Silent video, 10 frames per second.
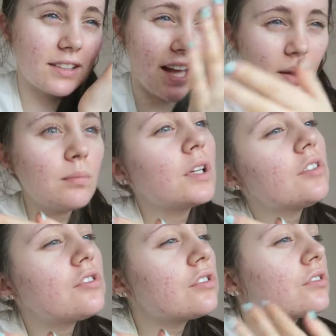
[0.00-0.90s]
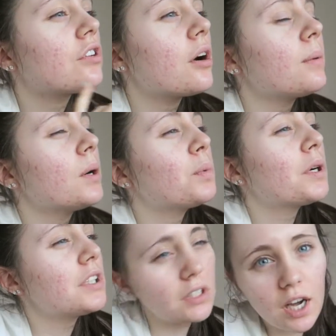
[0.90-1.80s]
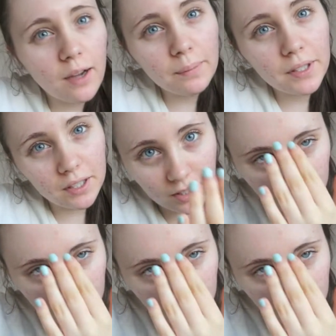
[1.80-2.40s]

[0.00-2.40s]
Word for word: that much about one topic.